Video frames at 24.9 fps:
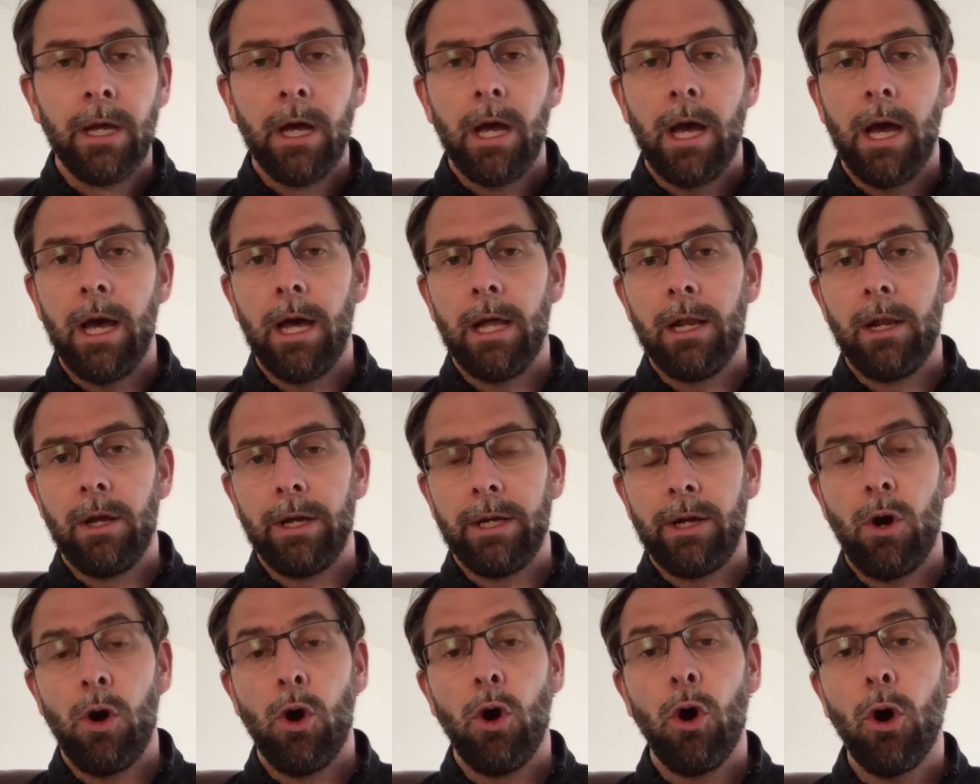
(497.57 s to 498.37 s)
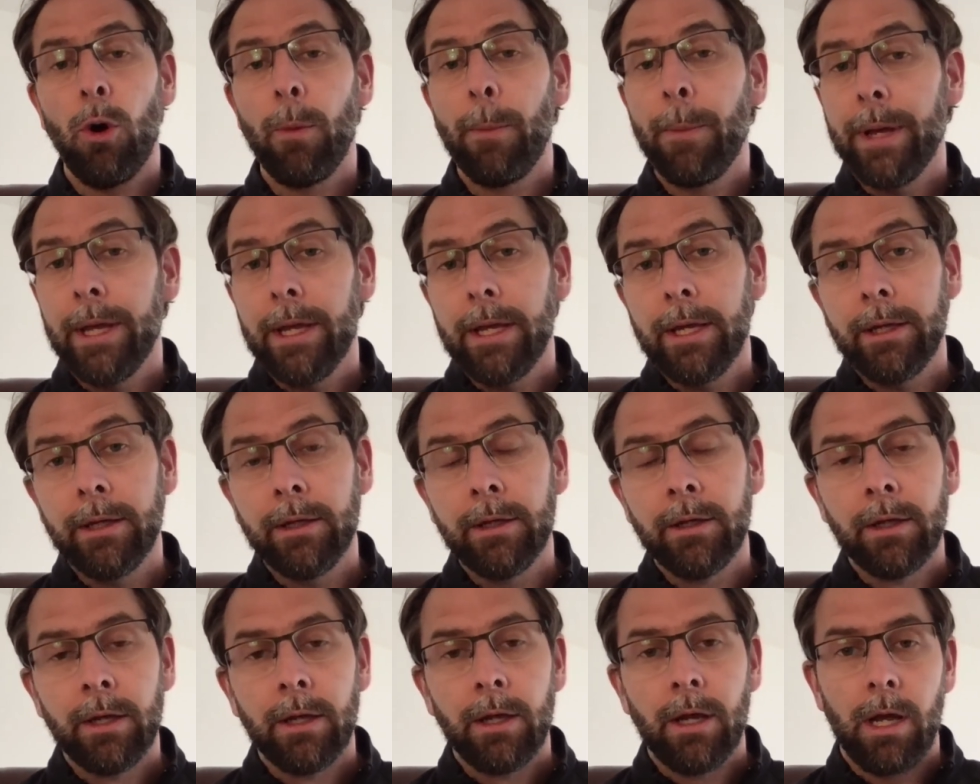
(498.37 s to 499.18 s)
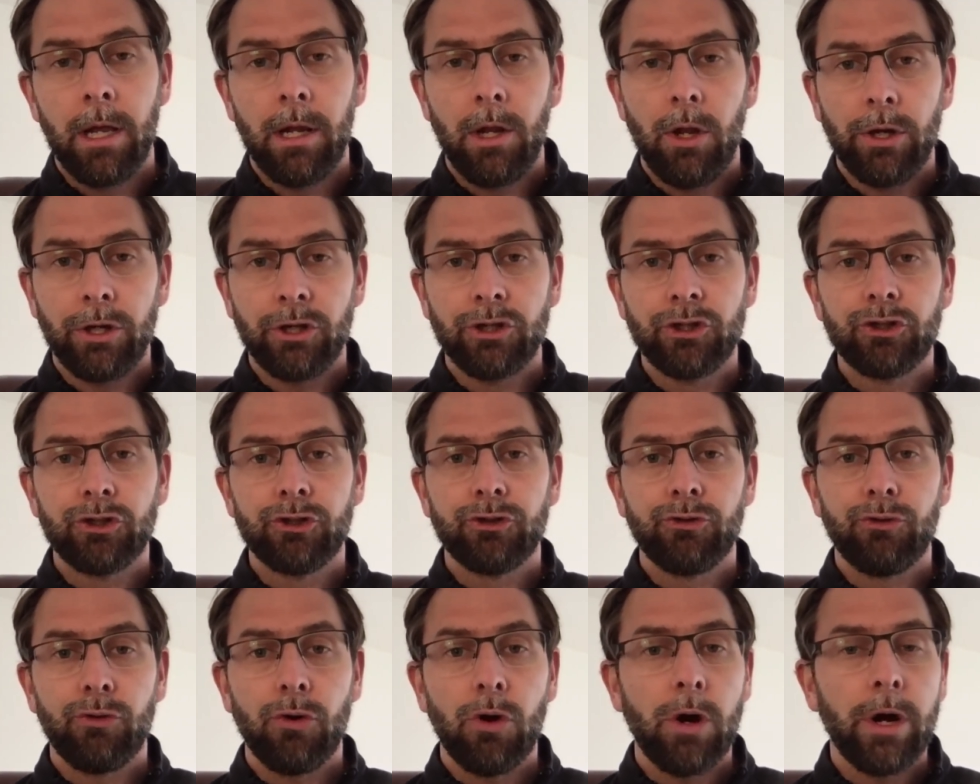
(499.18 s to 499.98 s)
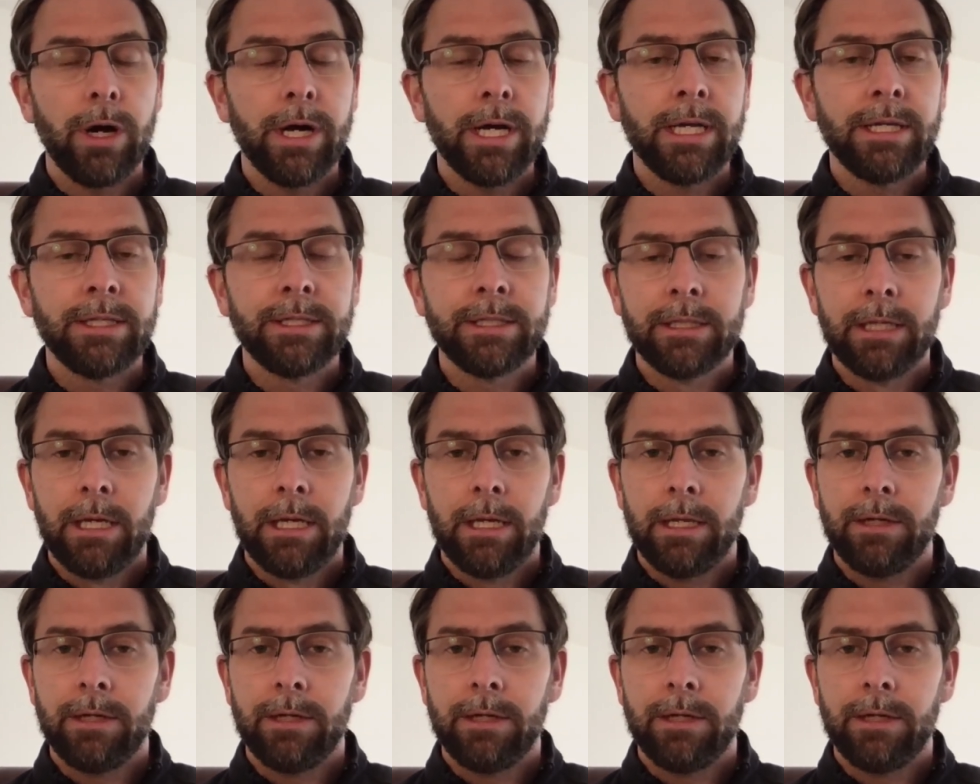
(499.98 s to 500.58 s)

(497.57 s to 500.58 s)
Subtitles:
like hopping, like strides.